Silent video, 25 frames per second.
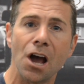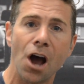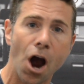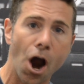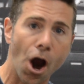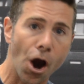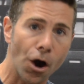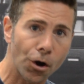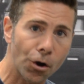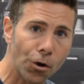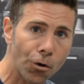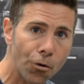
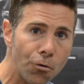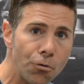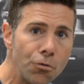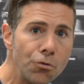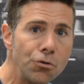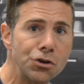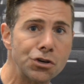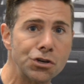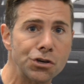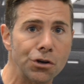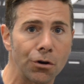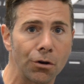are
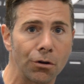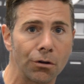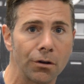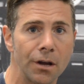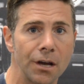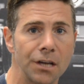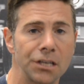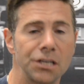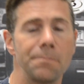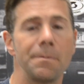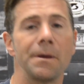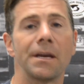crucial
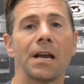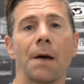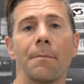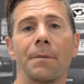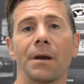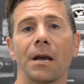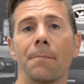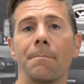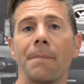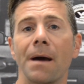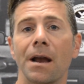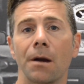to
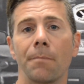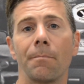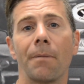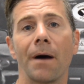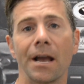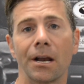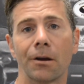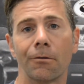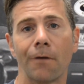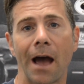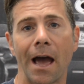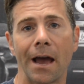becoming a better
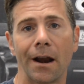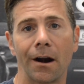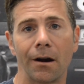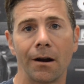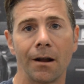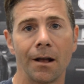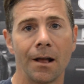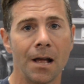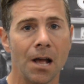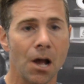bike rider.